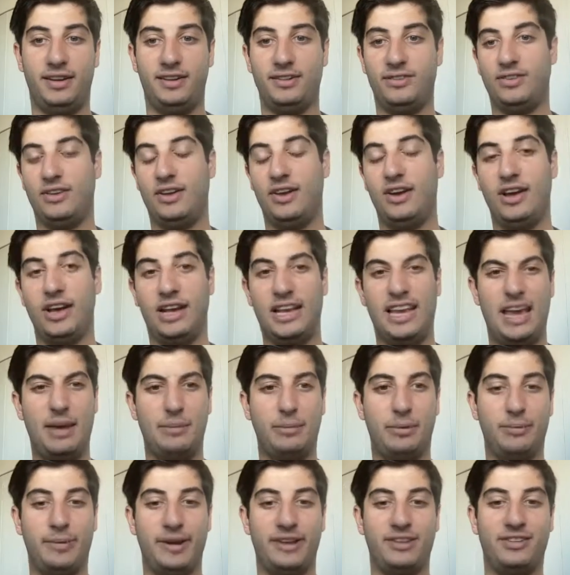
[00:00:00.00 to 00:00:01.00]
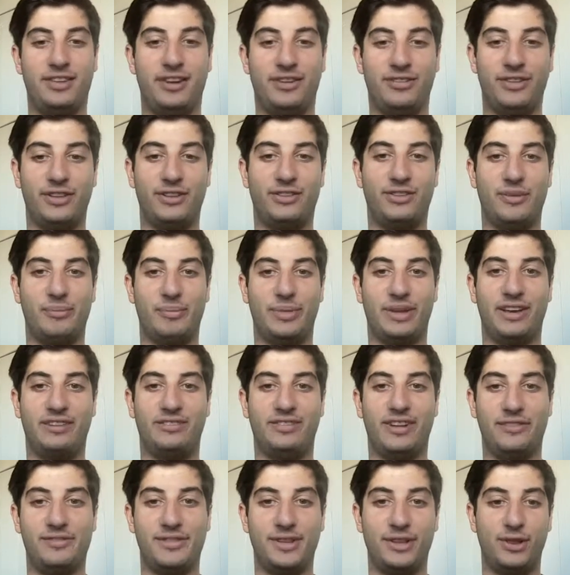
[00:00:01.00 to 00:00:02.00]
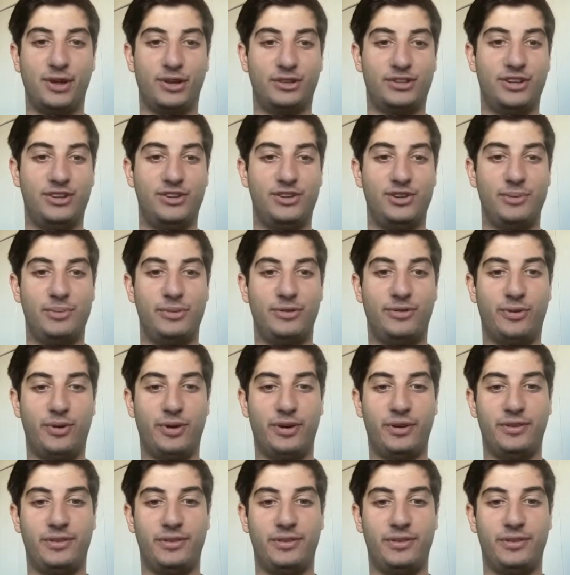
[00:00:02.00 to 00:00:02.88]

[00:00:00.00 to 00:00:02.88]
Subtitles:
As a gamer myself, that's something I've definitely looked into before.